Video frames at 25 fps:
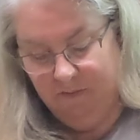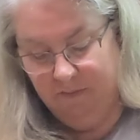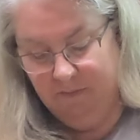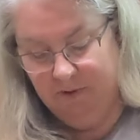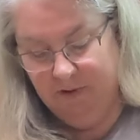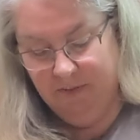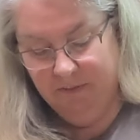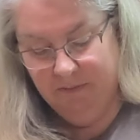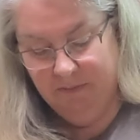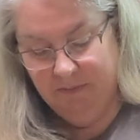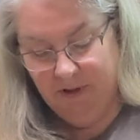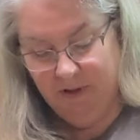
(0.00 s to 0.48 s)

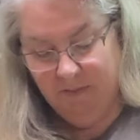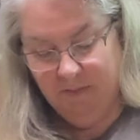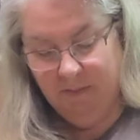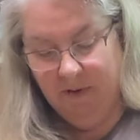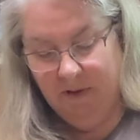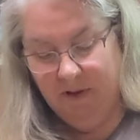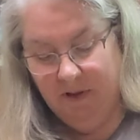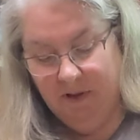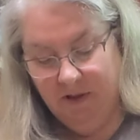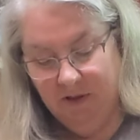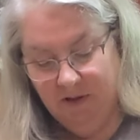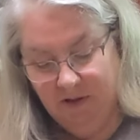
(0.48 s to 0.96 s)
bit by
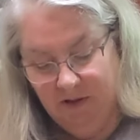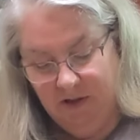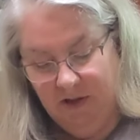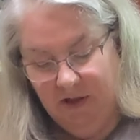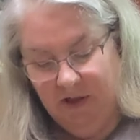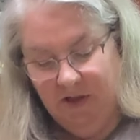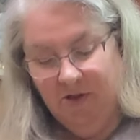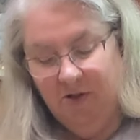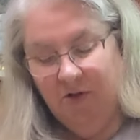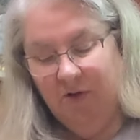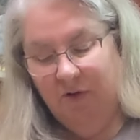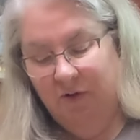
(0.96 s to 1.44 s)
bit,
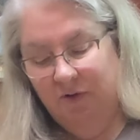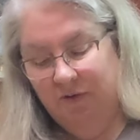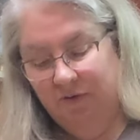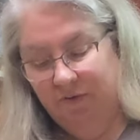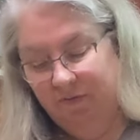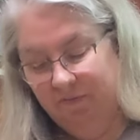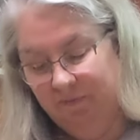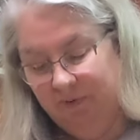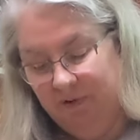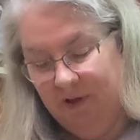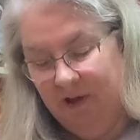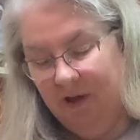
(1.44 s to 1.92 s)
into your
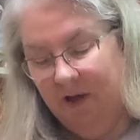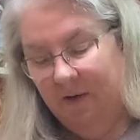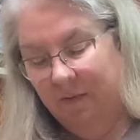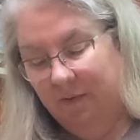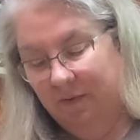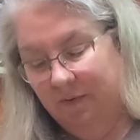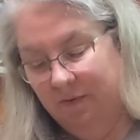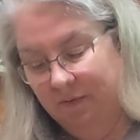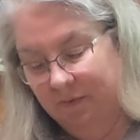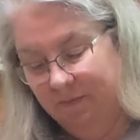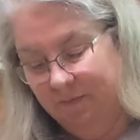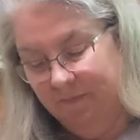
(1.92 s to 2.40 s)

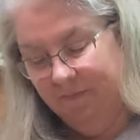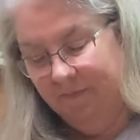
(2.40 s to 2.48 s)
flour